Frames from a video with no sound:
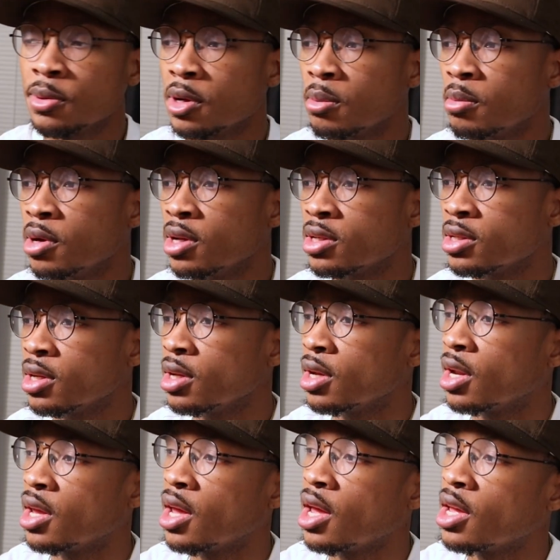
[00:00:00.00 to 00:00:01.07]
pretty much
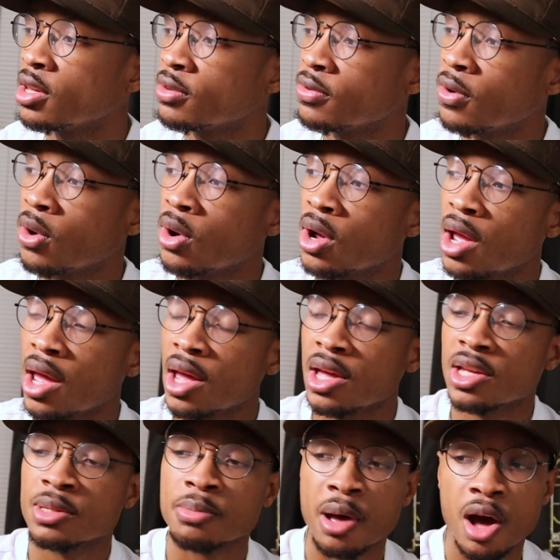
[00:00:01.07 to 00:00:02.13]
it as far
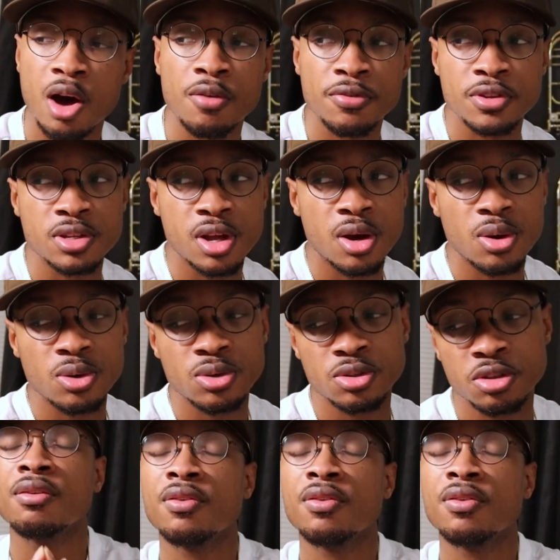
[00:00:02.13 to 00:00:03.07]
as my office goes.